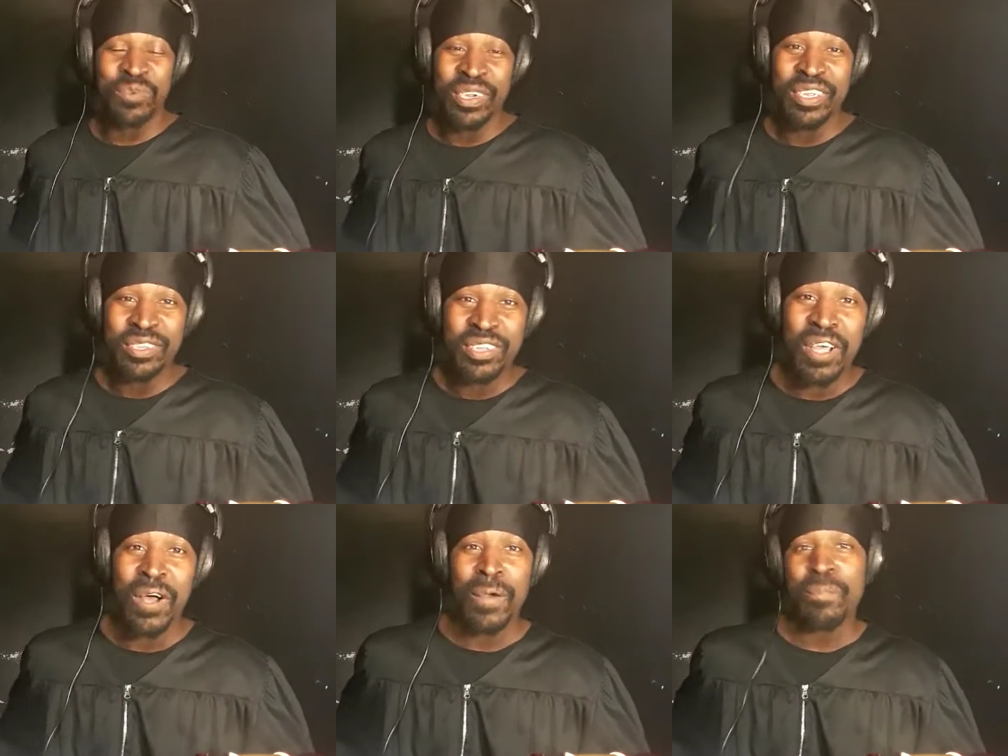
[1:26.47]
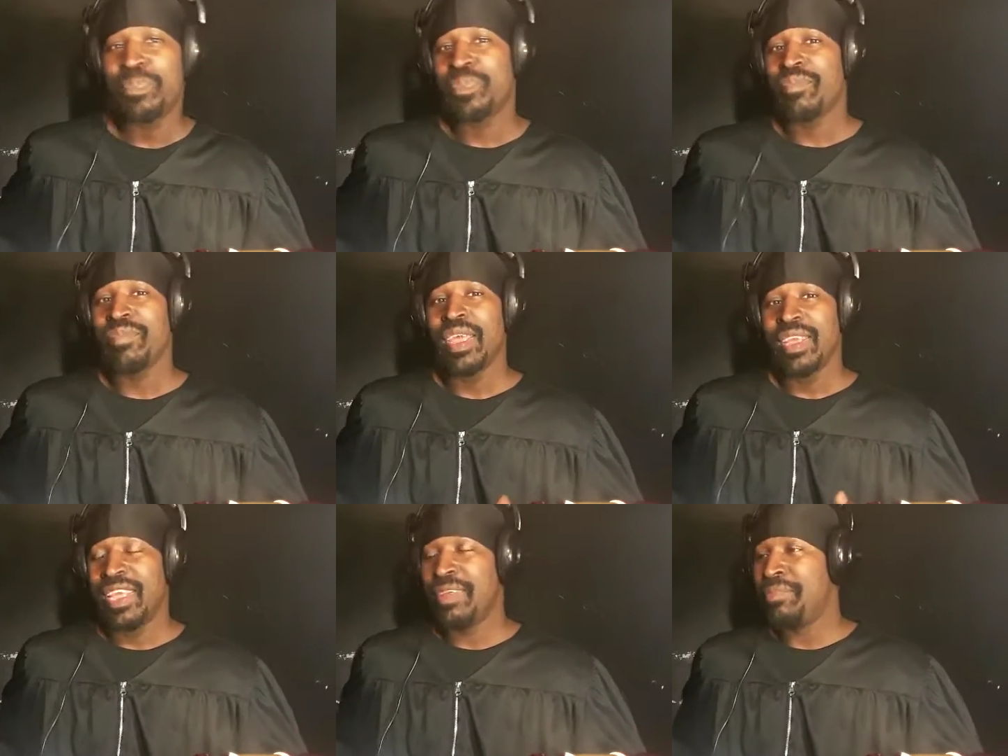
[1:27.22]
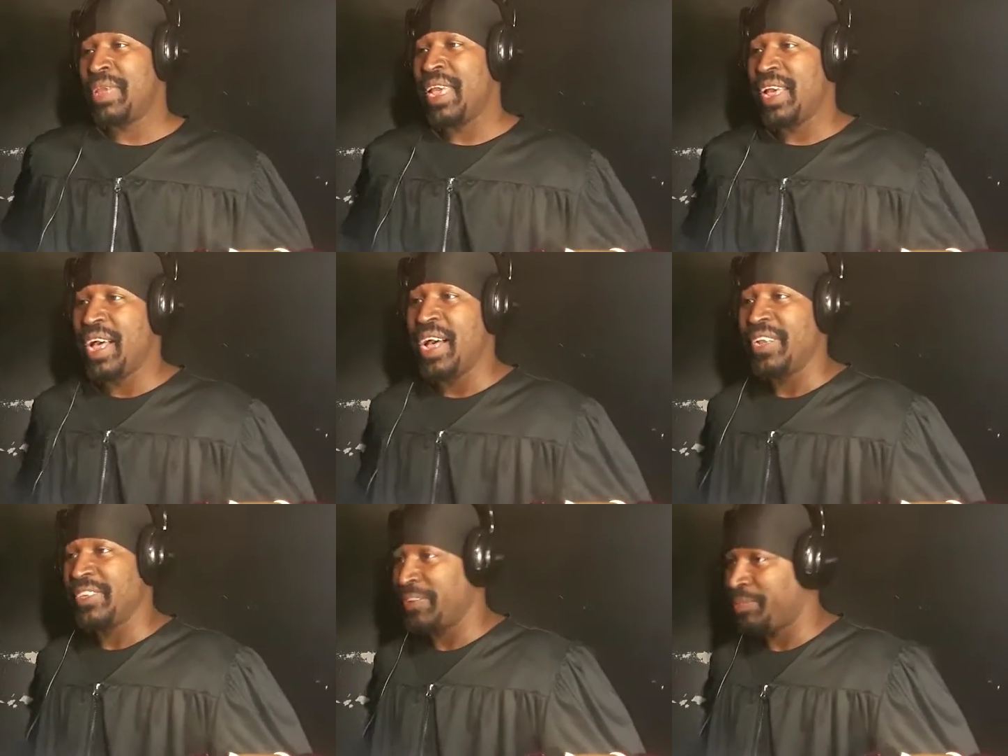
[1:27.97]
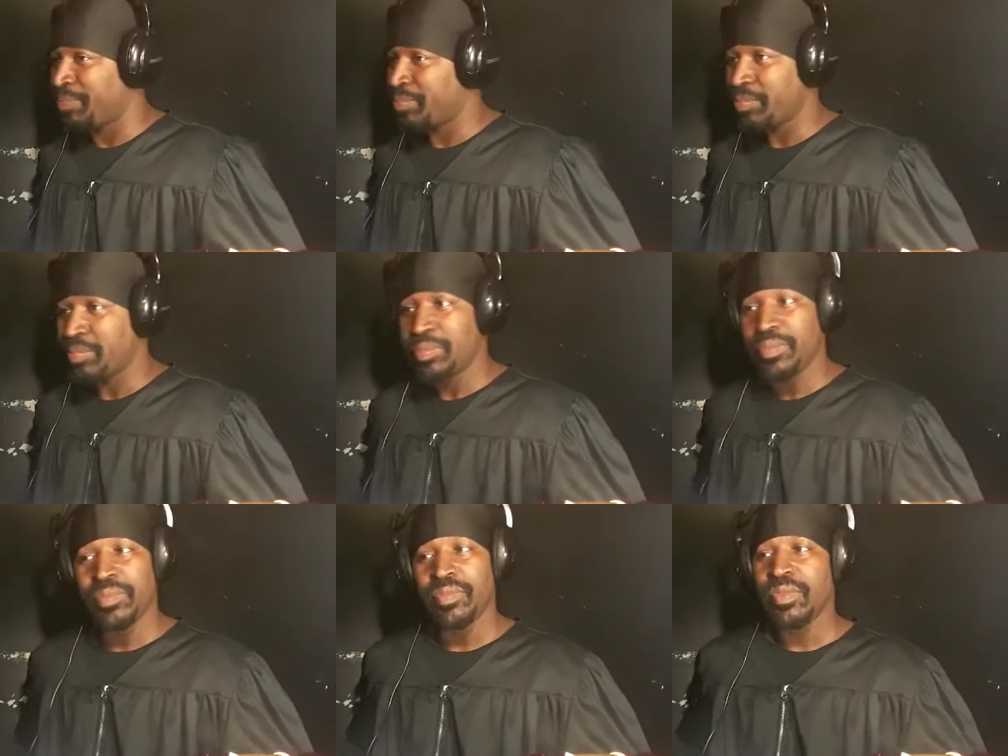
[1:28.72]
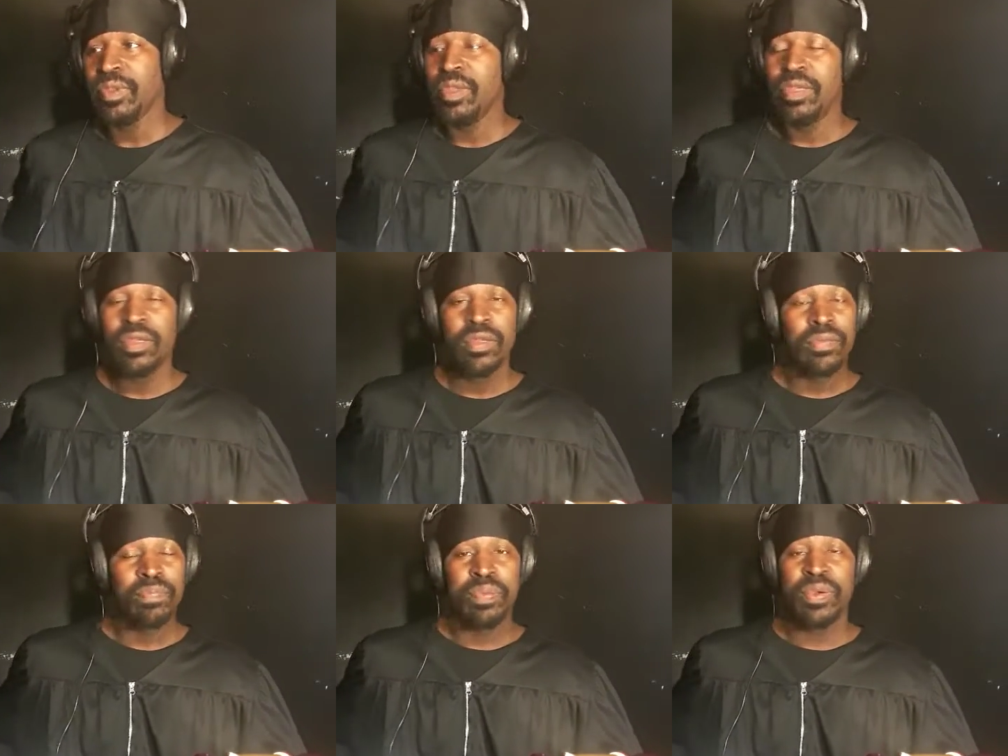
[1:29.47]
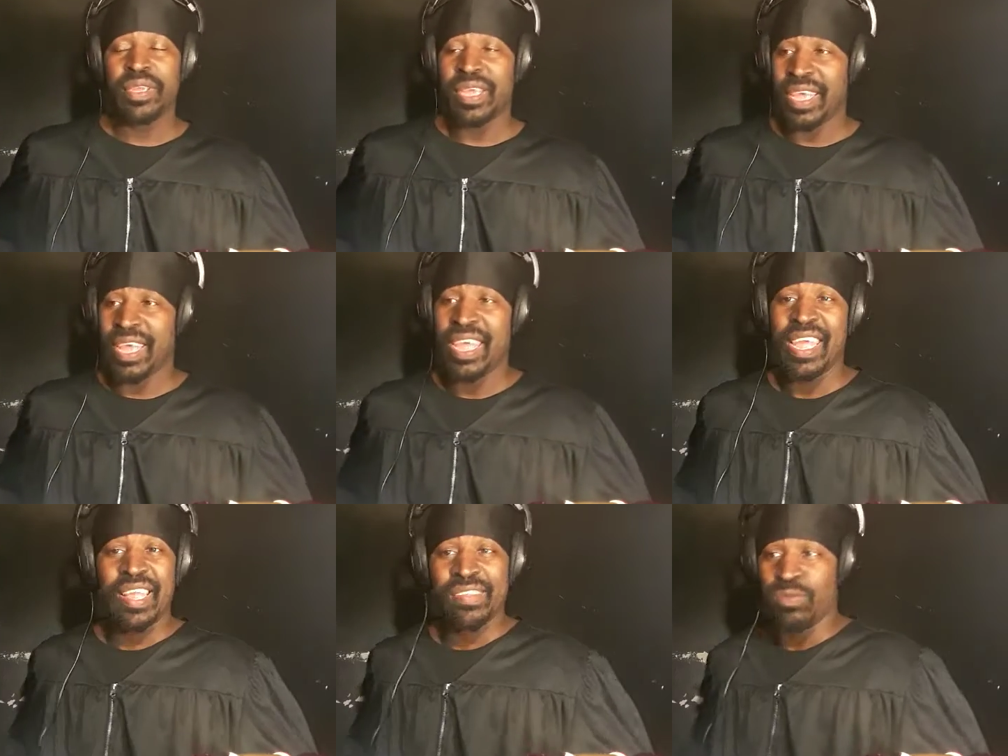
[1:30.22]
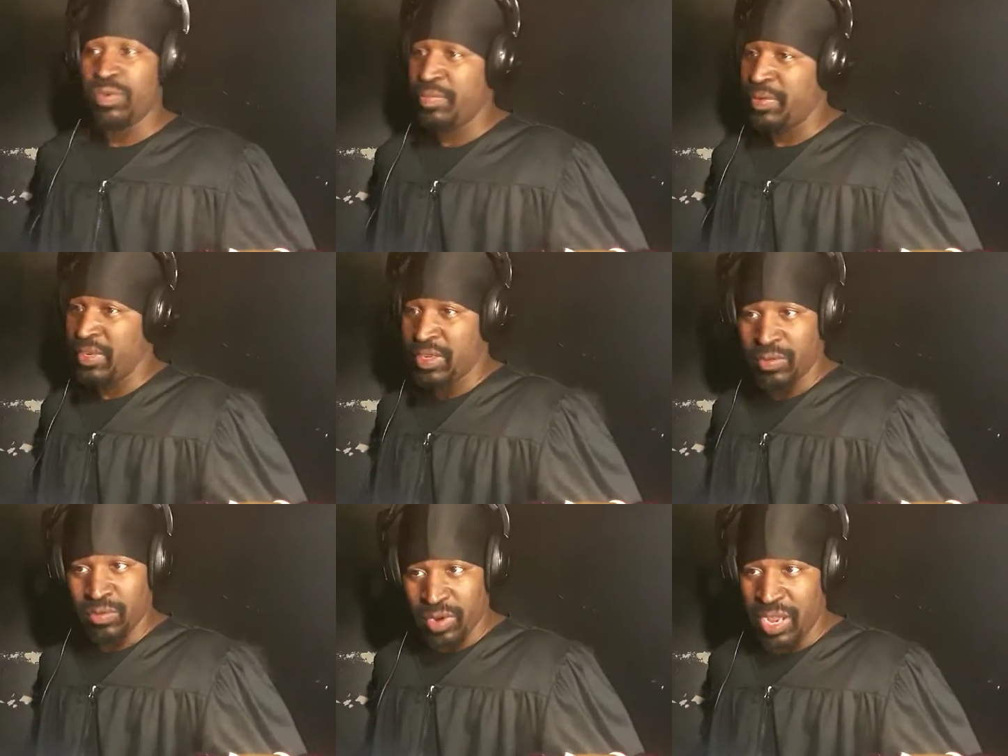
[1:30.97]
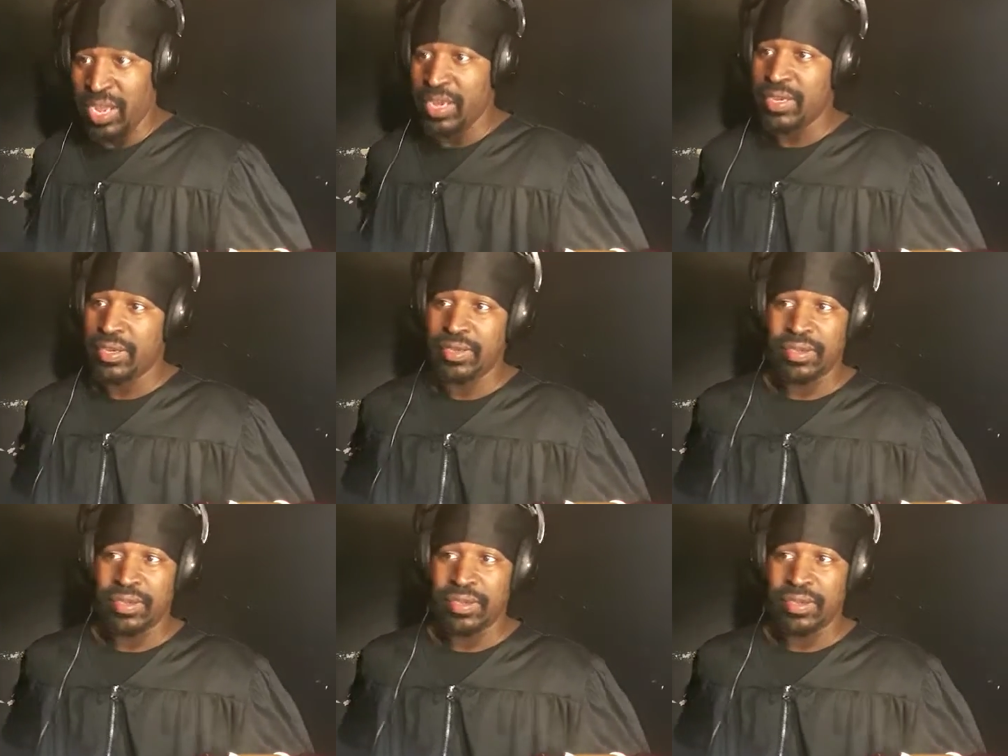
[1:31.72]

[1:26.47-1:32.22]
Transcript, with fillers: Real talk. Hitman Holla put an ass whooping on Roc.